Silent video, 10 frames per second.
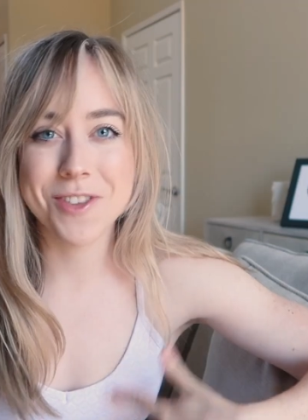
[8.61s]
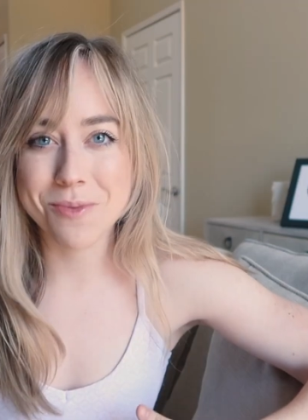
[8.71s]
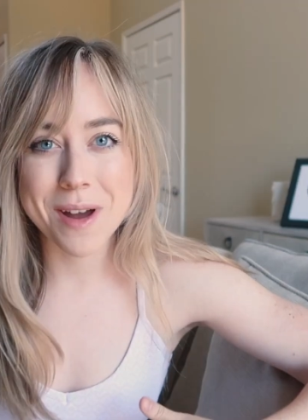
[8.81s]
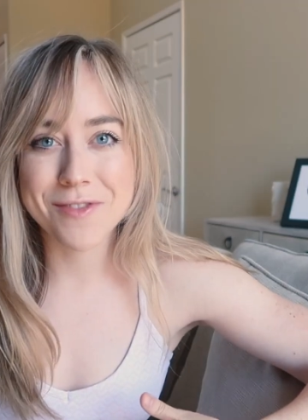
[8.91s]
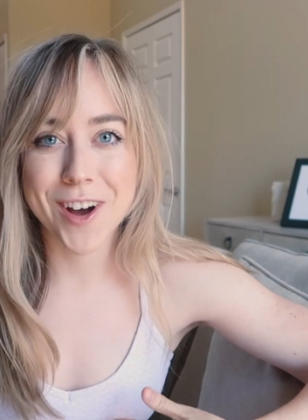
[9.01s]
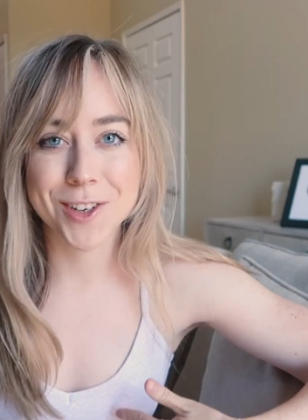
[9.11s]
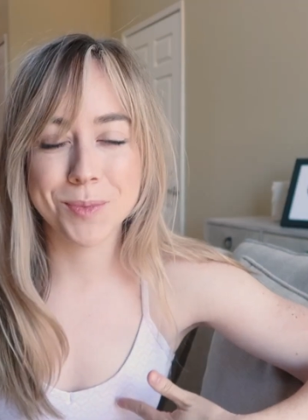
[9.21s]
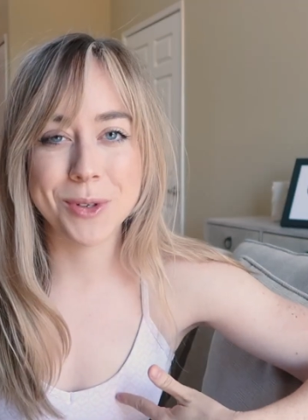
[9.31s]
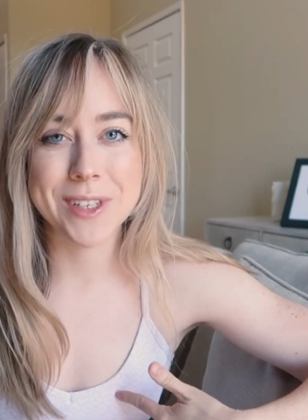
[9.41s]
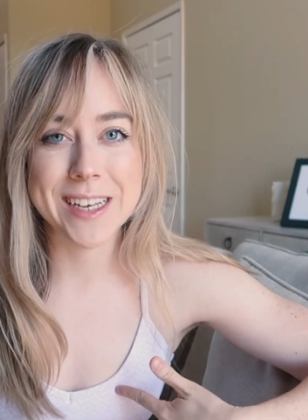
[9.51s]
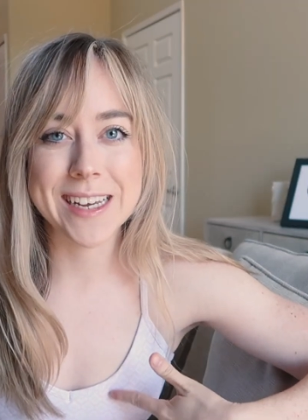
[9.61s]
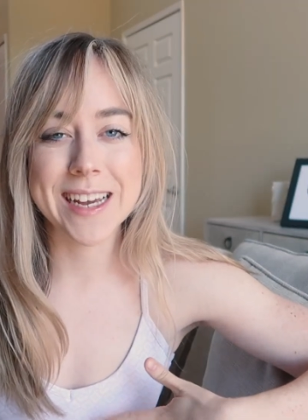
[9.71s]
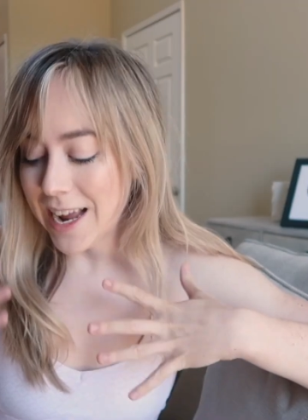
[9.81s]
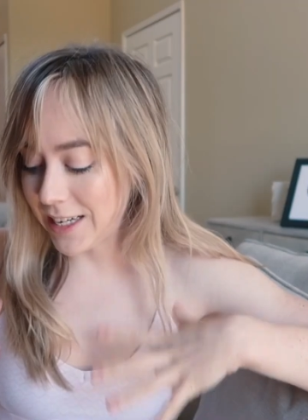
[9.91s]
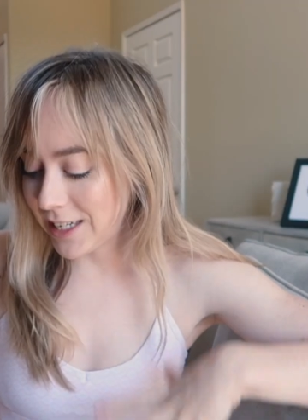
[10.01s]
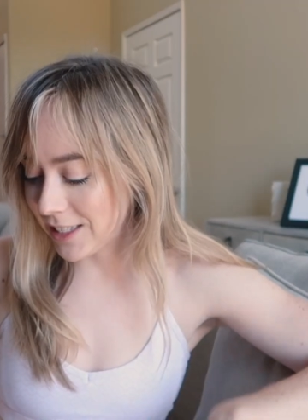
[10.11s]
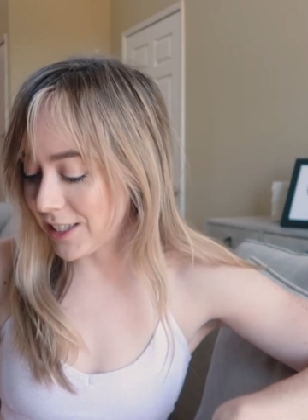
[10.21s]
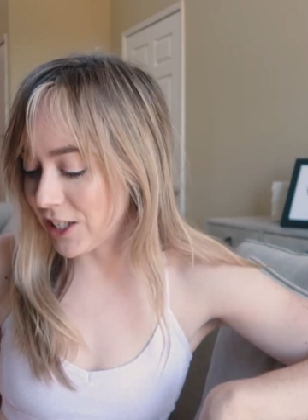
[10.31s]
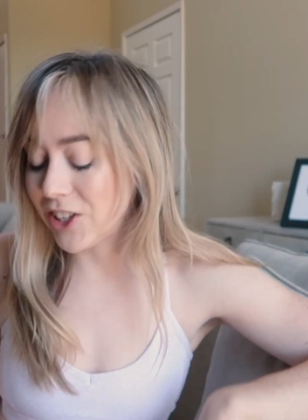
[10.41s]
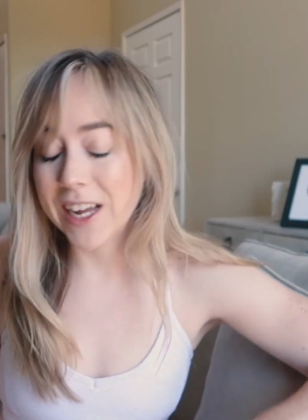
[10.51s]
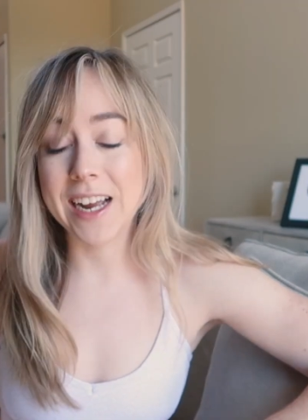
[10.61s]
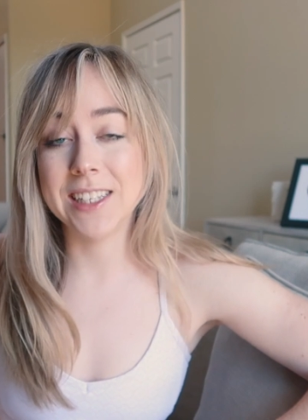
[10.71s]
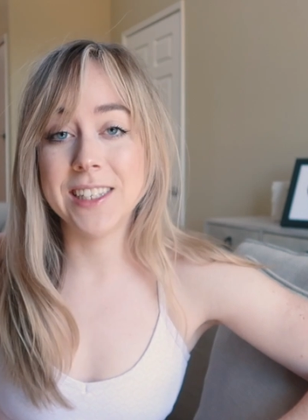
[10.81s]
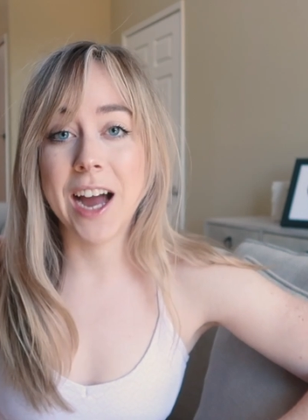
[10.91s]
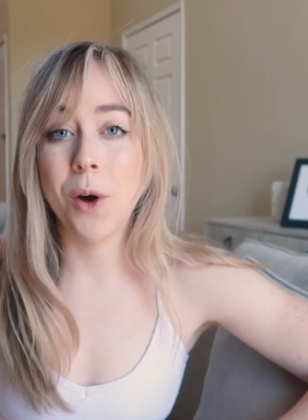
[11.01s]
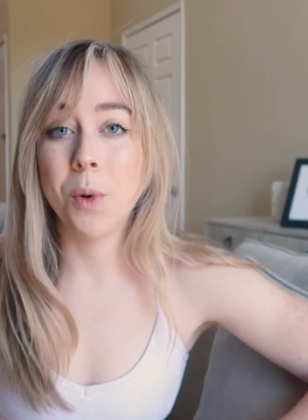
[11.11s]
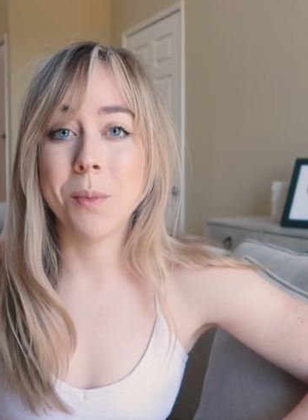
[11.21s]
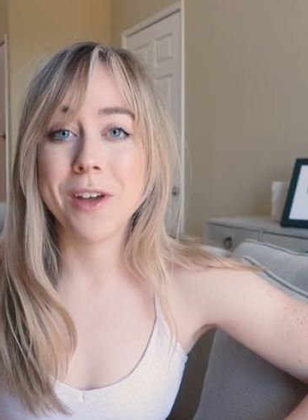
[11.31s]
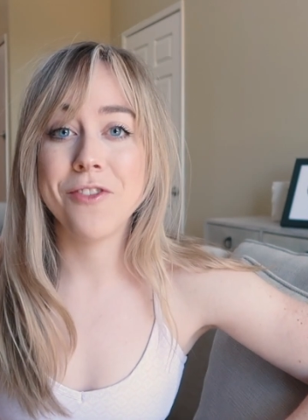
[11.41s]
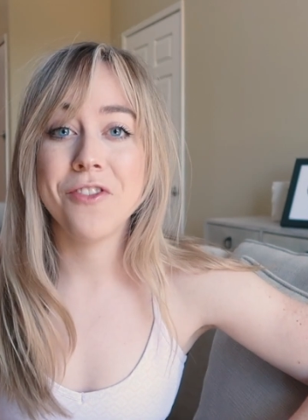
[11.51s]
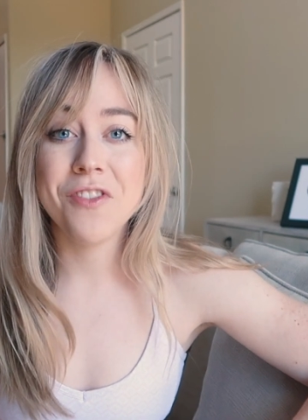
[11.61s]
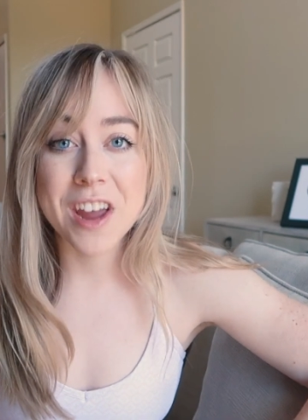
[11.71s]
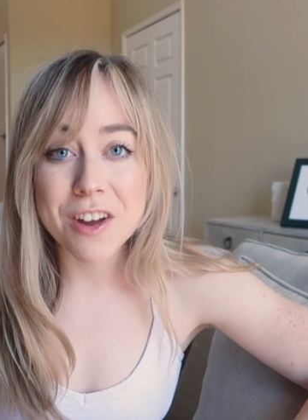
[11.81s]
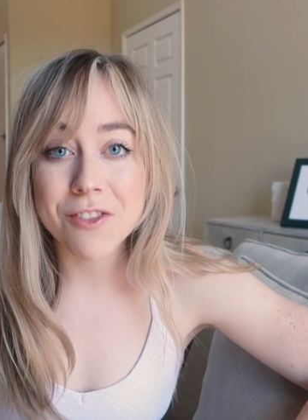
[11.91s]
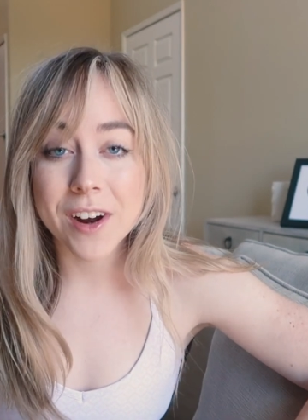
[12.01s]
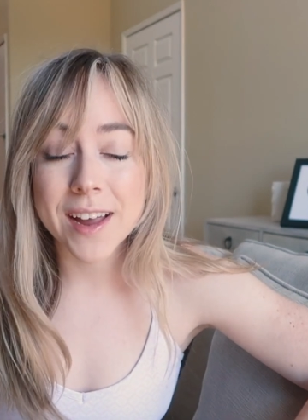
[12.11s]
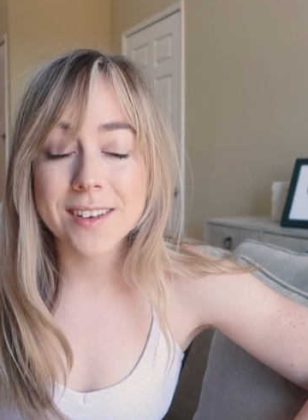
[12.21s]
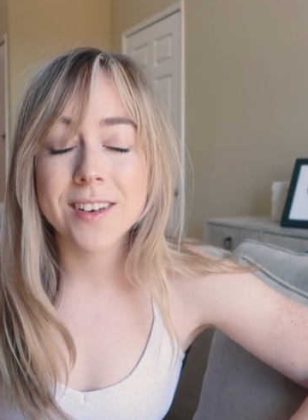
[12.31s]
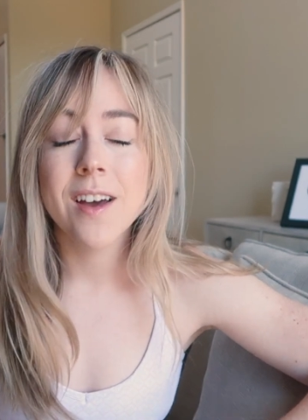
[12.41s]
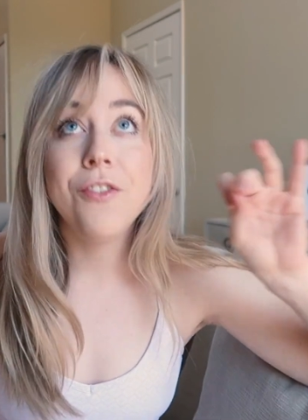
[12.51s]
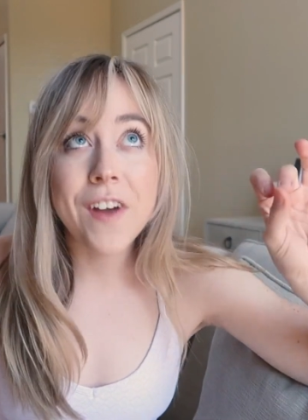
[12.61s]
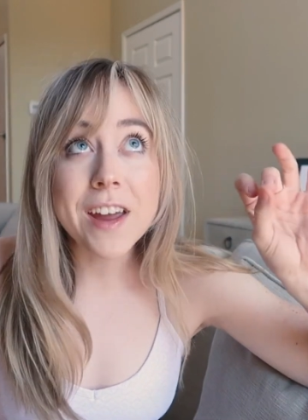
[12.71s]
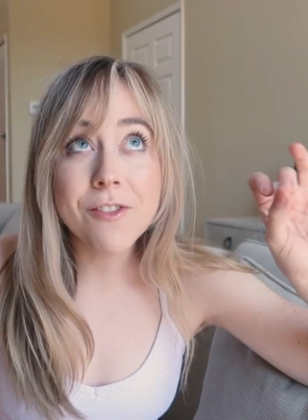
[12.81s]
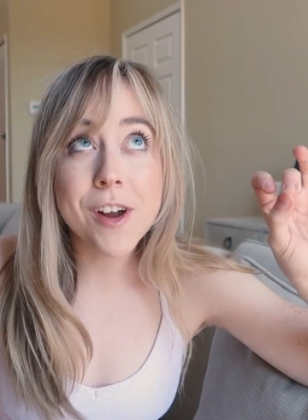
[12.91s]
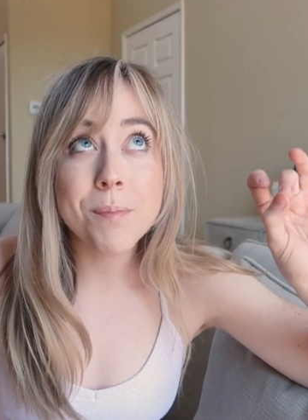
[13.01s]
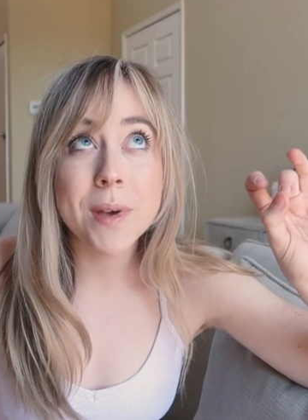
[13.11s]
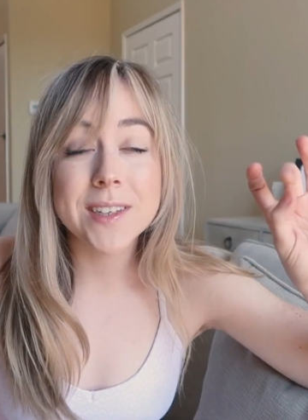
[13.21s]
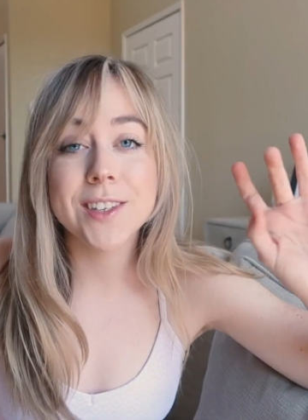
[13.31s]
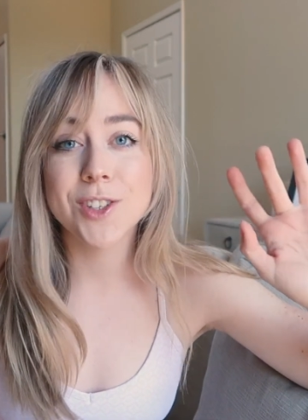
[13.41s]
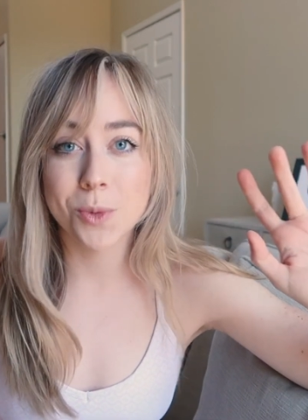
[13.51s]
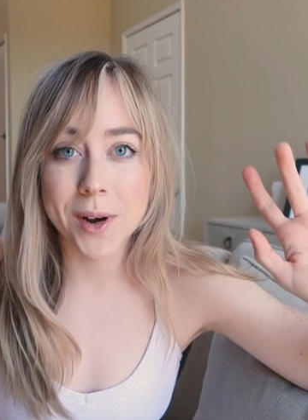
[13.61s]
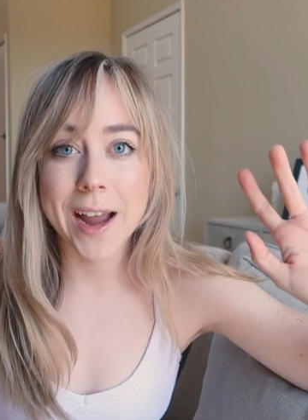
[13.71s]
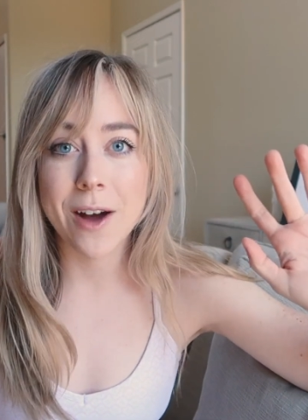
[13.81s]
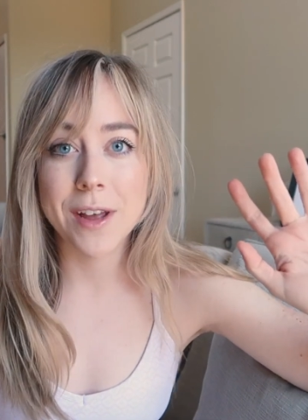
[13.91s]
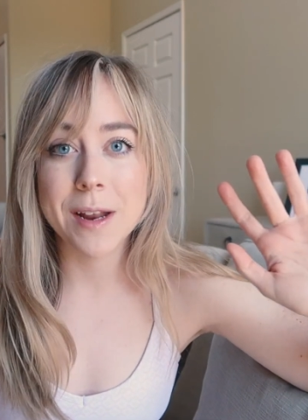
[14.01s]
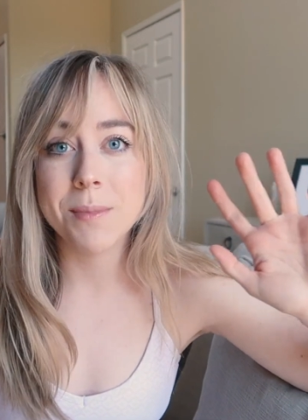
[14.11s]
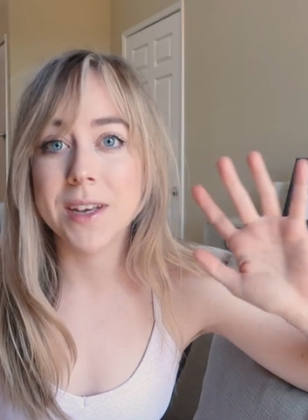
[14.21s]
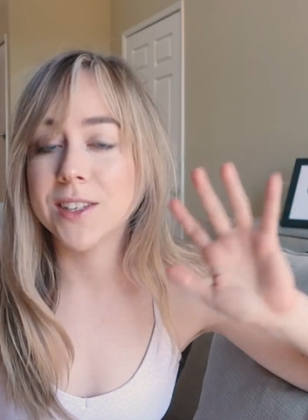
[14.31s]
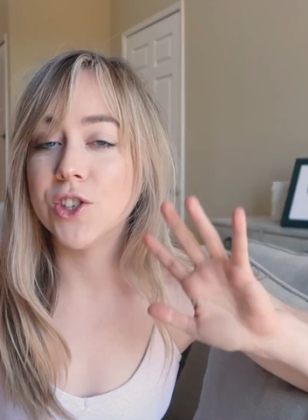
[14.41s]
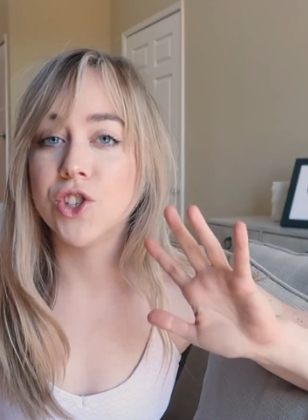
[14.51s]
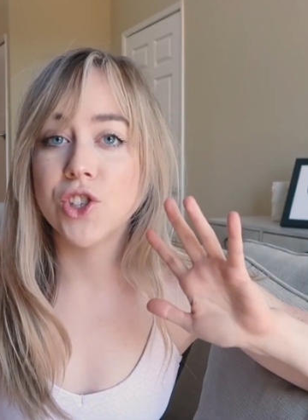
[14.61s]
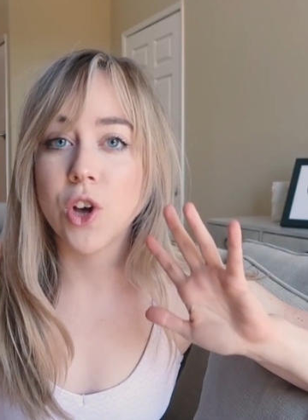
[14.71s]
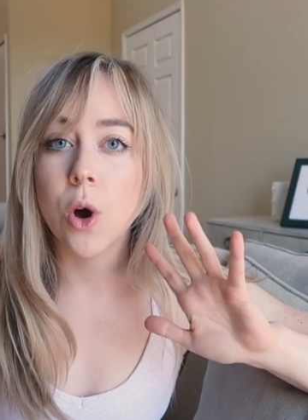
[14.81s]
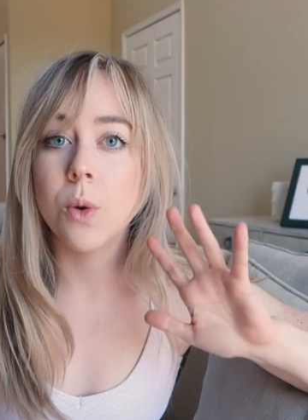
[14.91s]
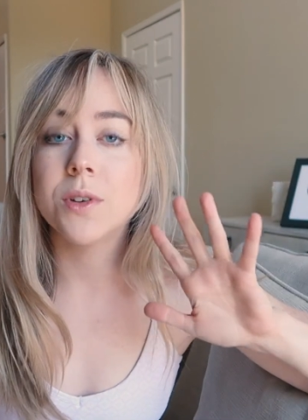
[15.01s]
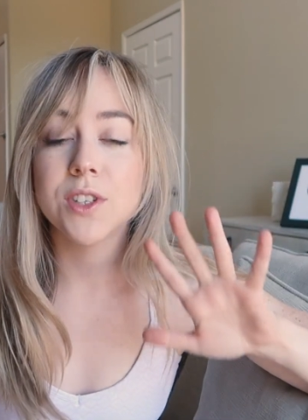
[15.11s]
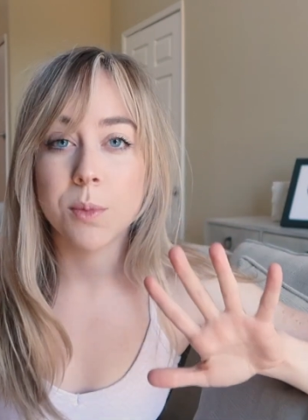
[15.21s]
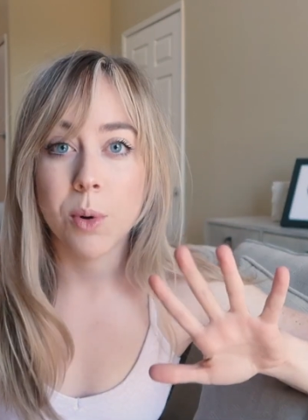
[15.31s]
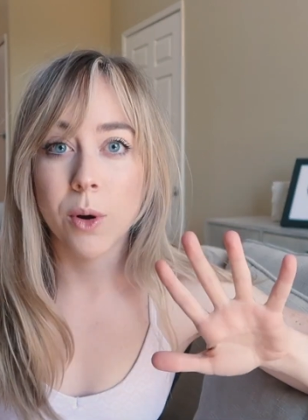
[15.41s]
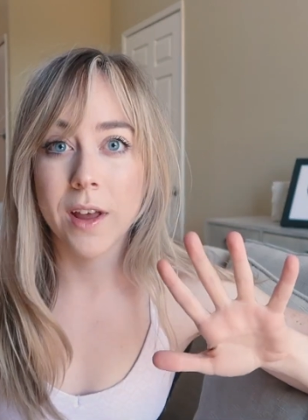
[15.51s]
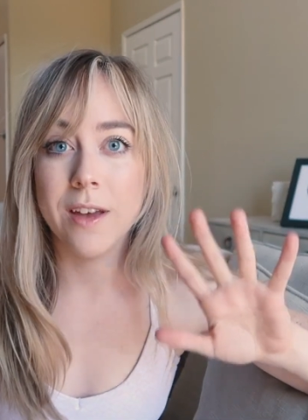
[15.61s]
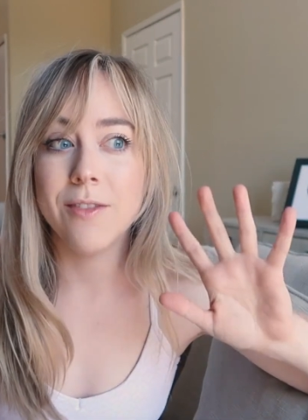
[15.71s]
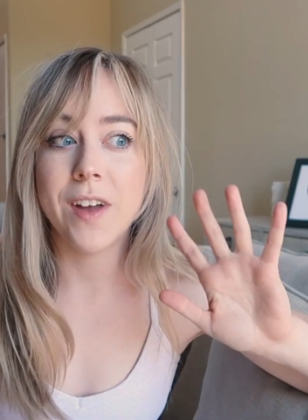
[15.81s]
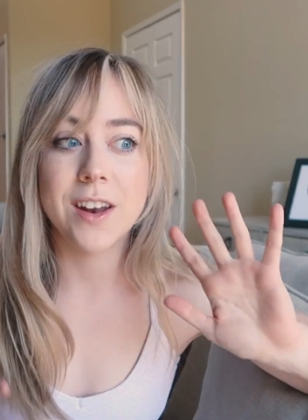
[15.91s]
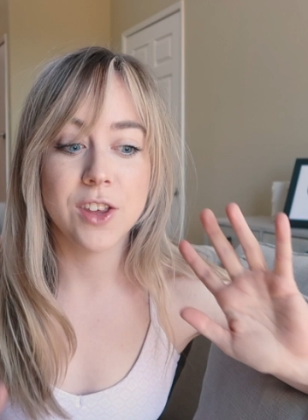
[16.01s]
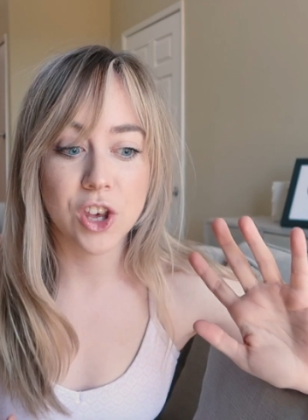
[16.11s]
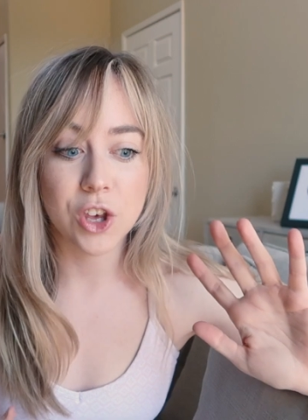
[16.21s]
with White Fox Boutique, and it is still hands down one of my favorite pieces to work out in because it's so supportive and